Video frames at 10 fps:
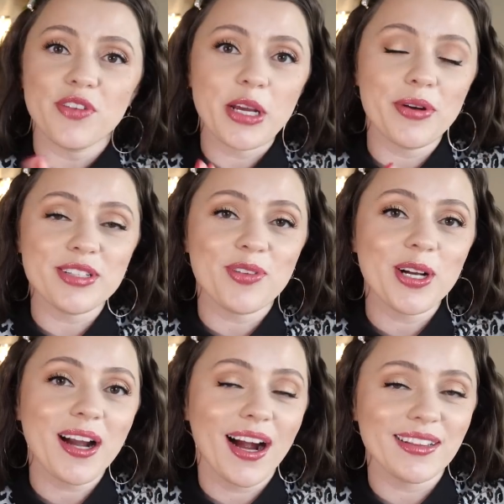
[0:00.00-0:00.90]
video is
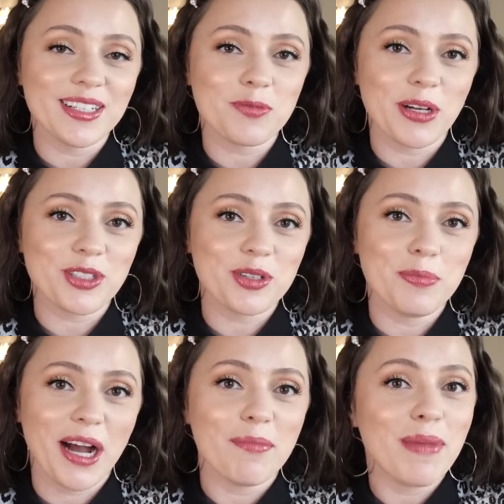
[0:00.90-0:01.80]
very kindly sponsored
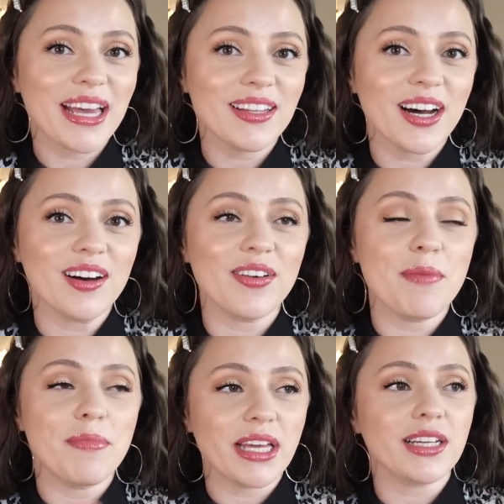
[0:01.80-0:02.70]
by Maelove.
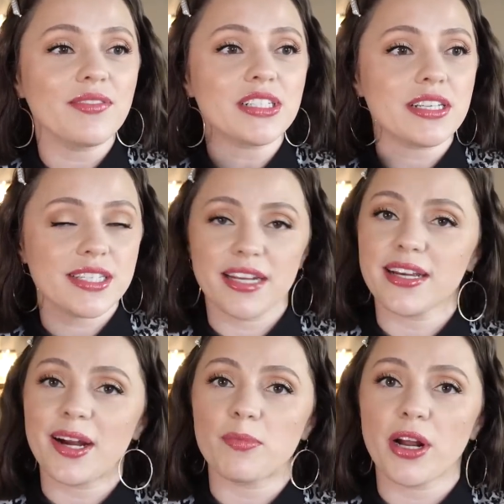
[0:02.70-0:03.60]
Maelove is a
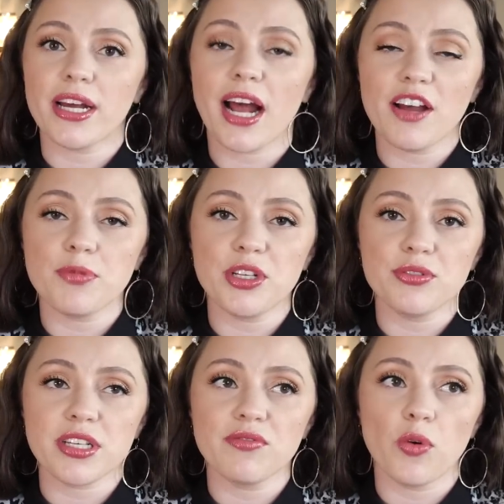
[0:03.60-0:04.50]
skincare brand I've been
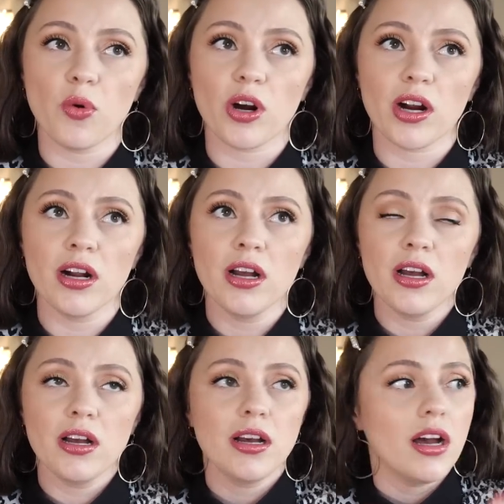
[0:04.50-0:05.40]
using for
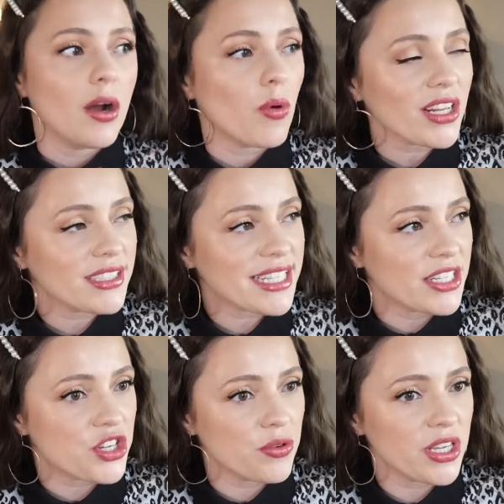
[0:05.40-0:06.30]
I wanted to say
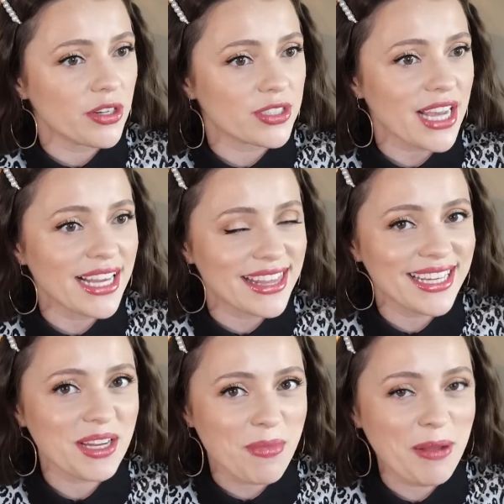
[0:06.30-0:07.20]
two years. I
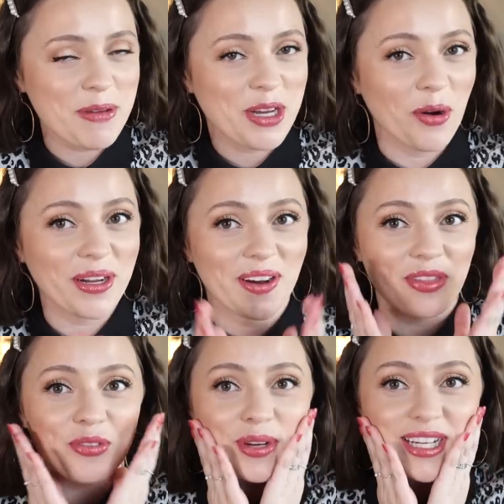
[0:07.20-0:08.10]
think it might be going
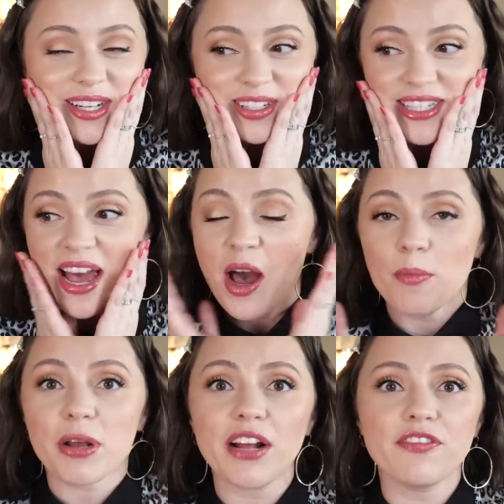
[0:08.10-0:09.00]
on three years,
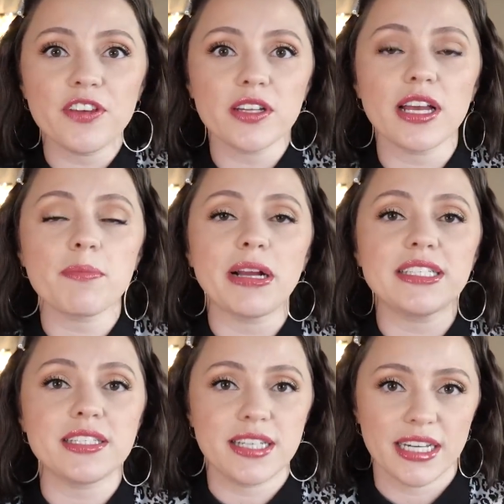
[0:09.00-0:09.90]
but I feel like my
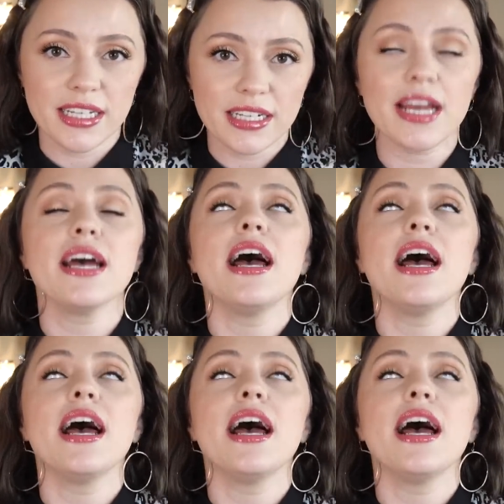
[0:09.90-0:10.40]
skin